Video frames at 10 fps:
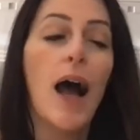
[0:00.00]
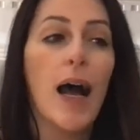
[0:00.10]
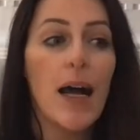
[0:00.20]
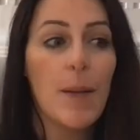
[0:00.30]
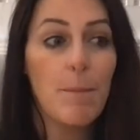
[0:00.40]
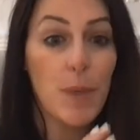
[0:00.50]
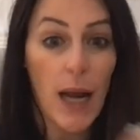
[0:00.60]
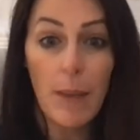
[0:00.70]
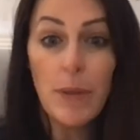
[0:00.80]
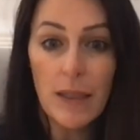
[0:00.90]
um, but
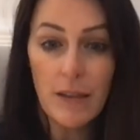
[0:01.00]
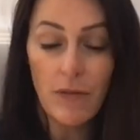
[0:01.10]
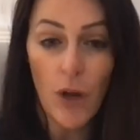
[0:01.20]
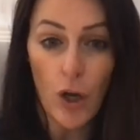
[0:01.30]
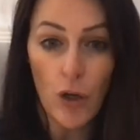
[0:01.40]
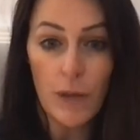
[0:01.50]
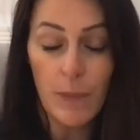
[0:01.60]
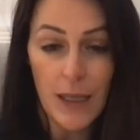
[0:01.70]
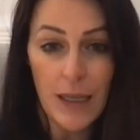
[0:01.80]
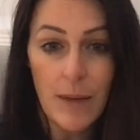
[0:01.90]
I believe a good
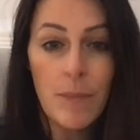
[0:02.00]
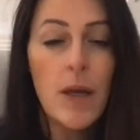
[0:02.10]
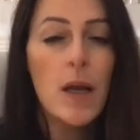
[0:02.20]
medium